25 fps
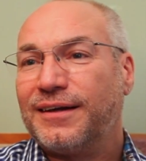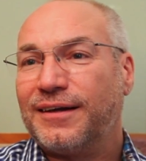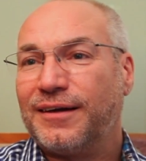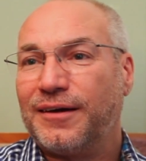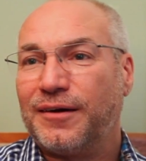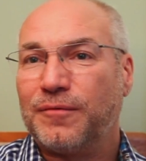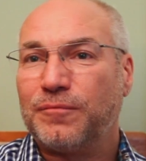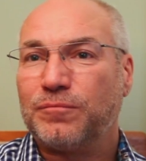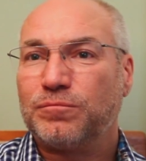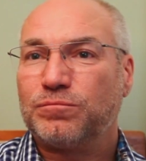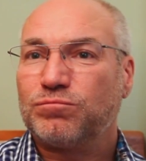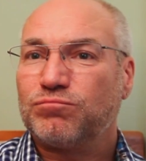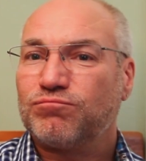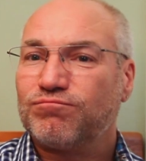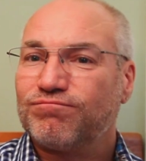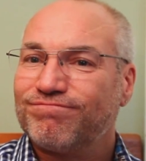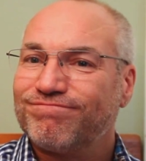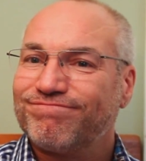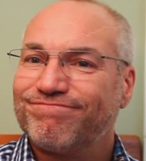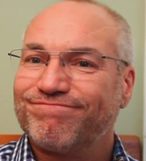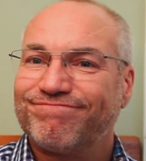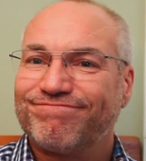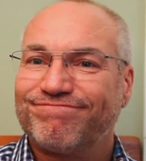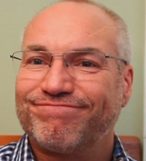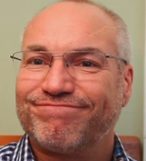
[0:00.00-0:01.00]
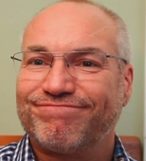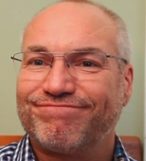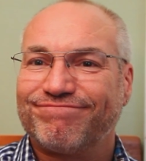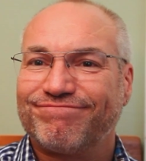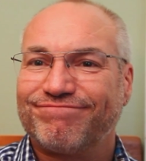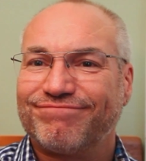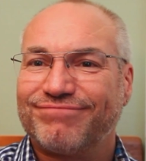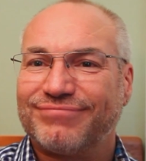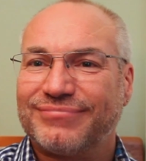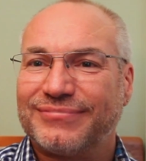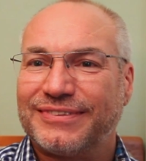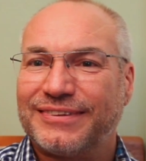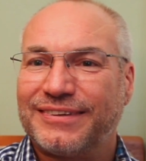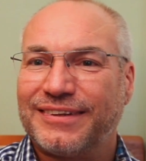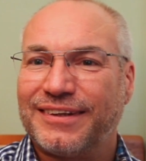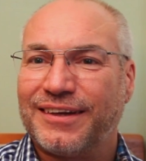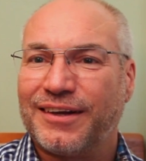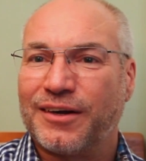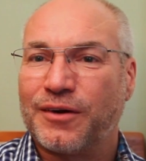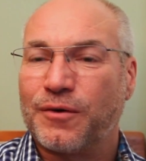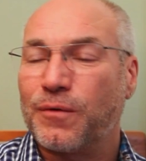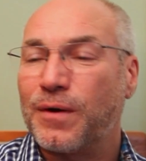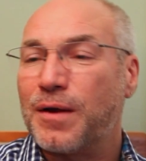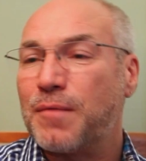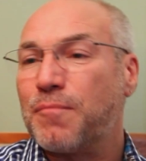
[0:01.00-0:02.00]

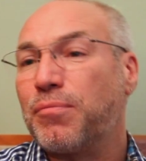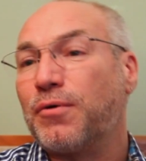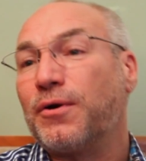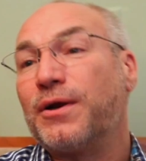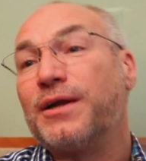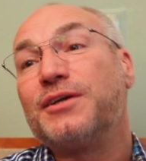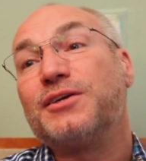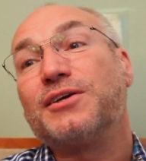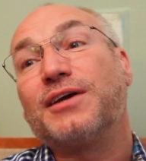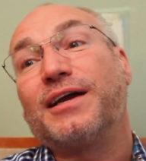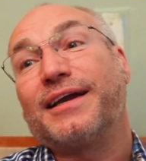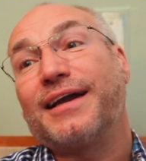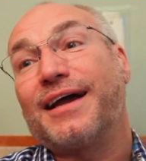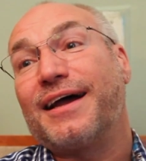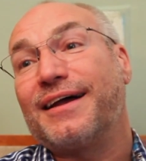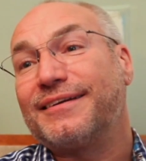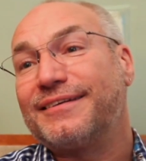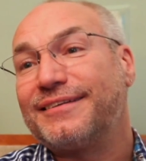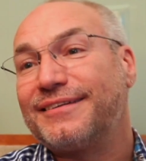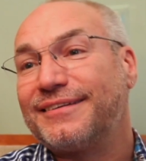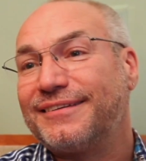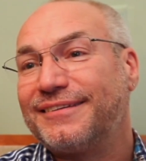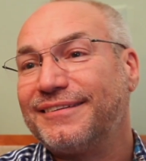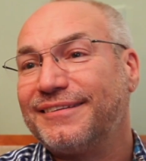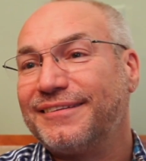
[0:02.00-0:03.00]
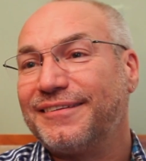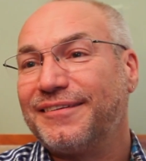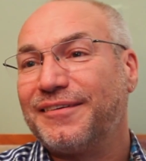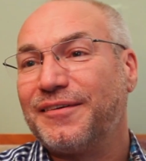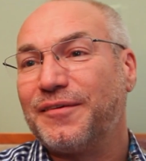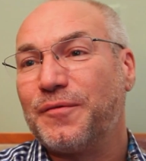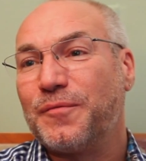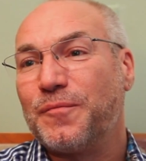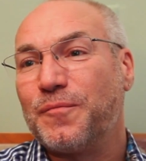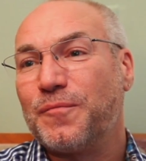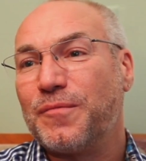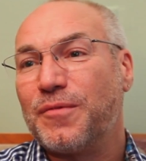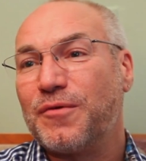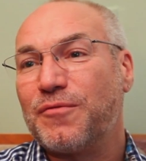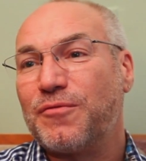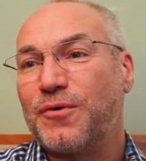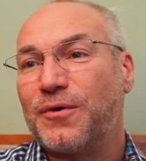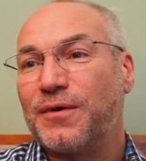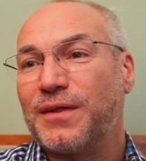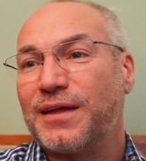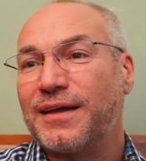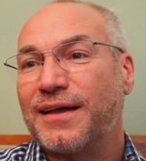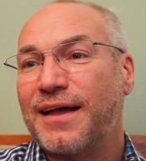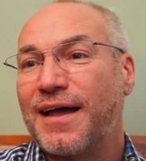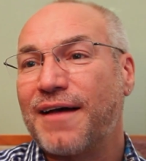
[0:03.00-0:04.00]
a great bridge, I guess,
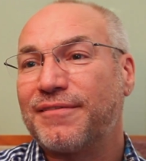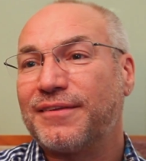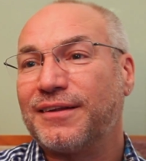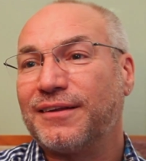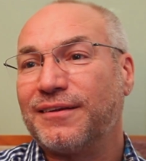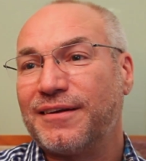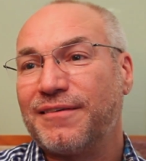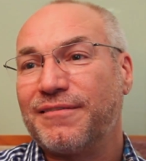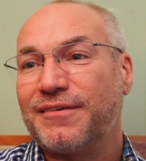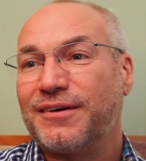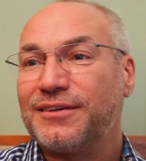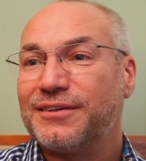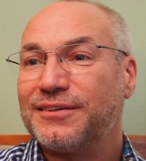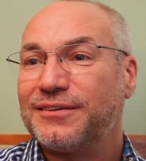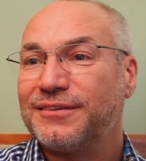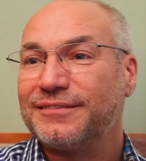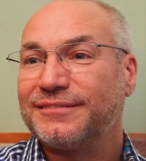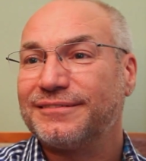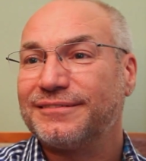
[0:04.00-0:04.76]
before they have to leave us.